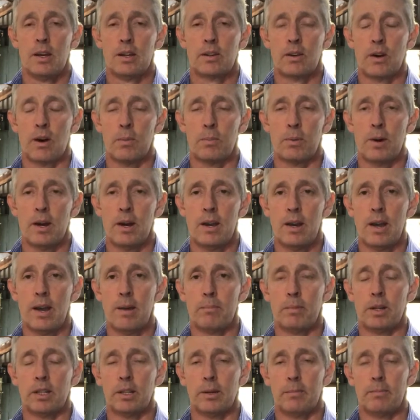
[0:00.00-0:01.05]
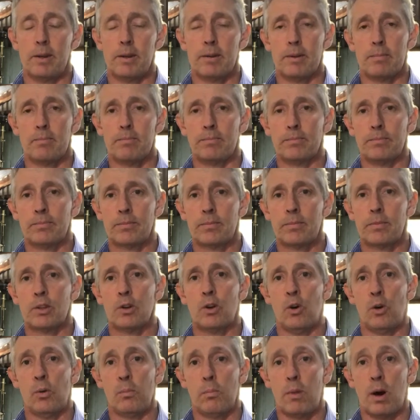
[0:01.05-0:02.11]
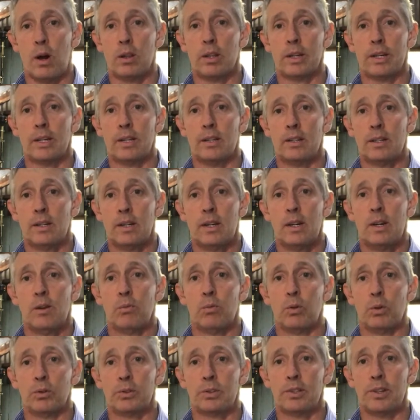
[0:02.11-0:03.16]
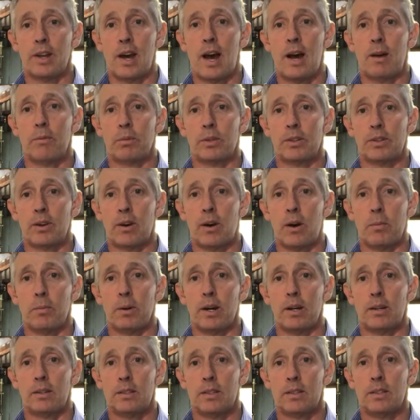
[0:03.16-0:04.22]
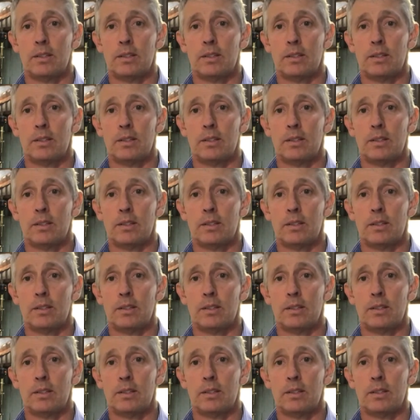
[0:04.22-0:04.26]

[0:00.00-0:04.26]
Copper and molybdenum, or moly. We'll start with copper.